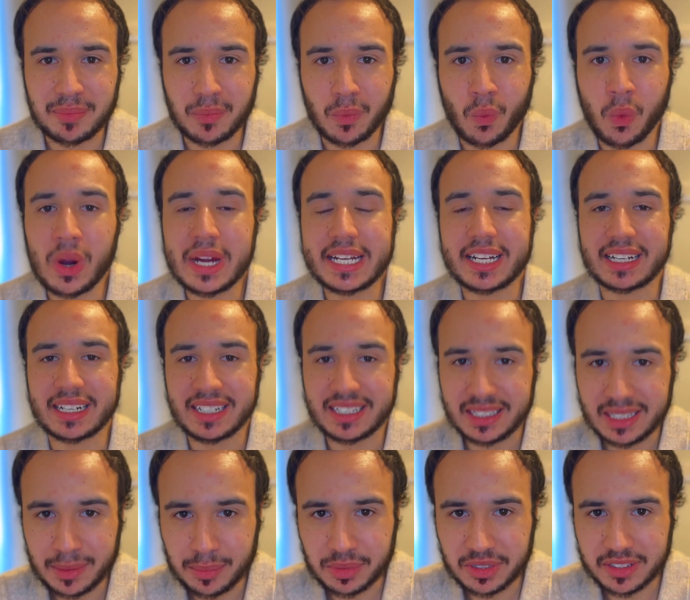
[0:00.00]
weakening
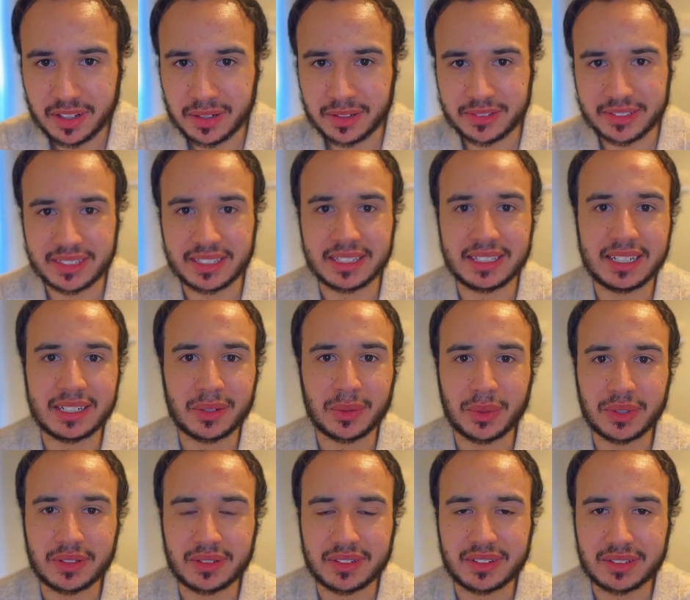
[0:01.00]
themselves. They didn't
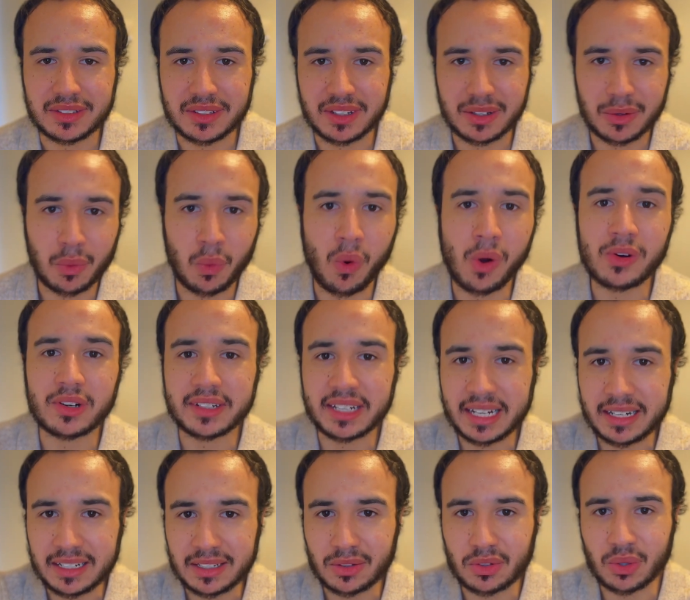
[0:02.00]
want one
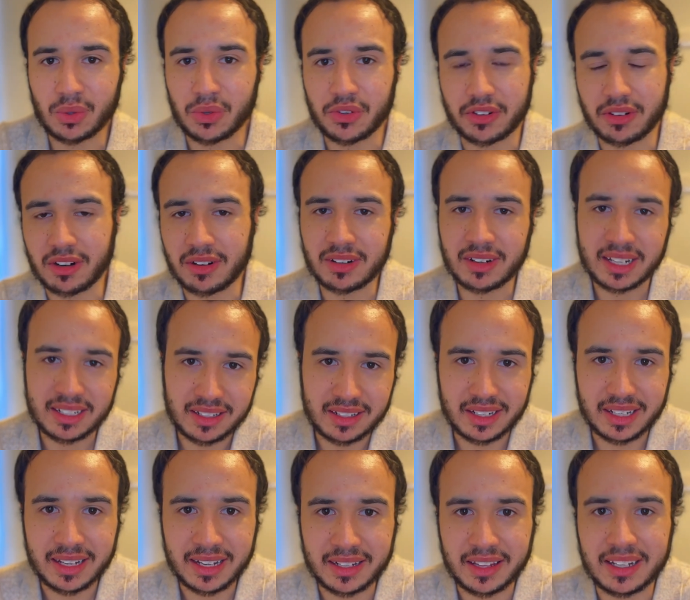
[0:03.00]
getting too strong, and
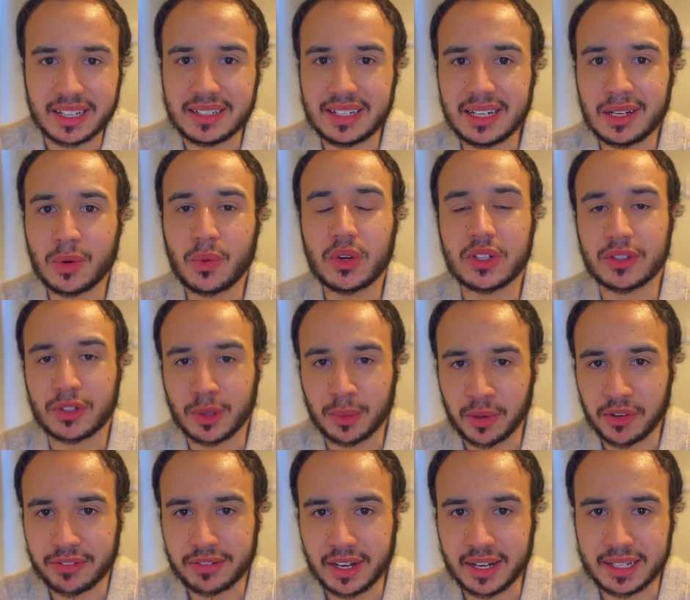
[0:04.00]
they didn't want to be
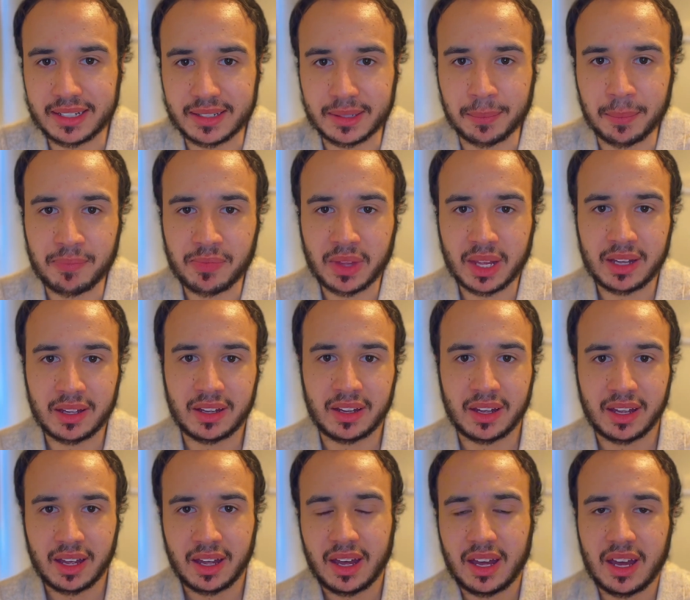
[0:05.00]
fighting.
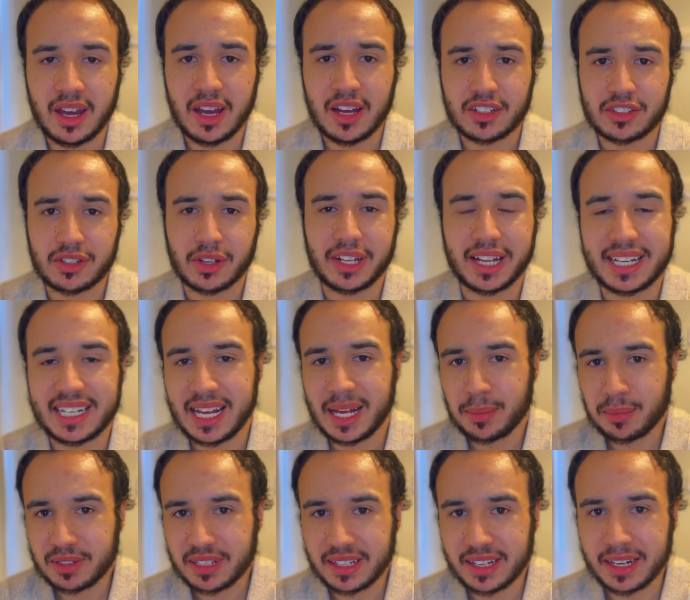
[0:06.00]
So they
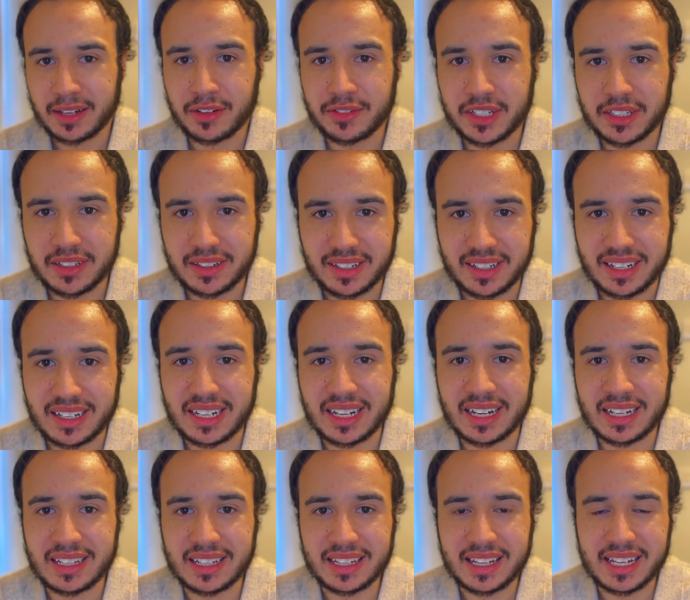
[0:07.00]
came together
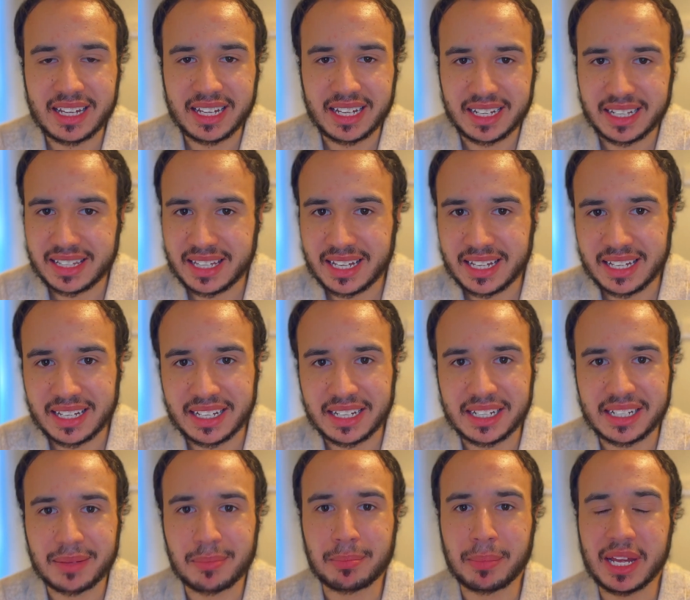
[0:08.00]
and they
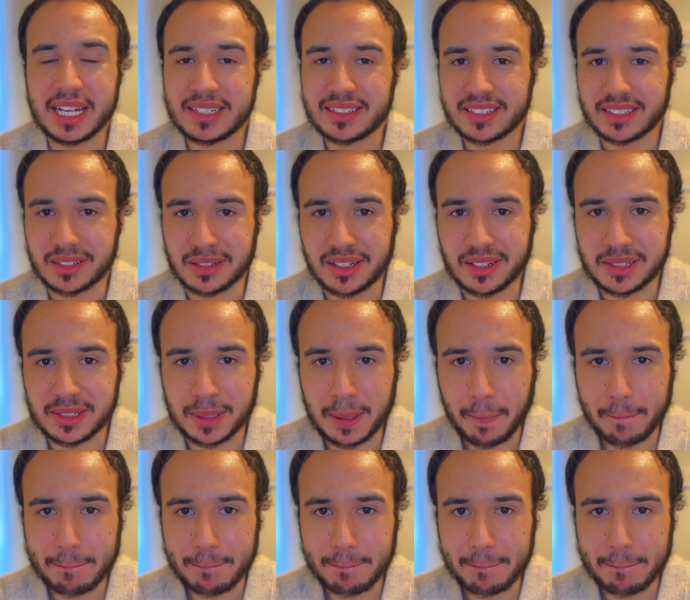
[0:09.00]
basically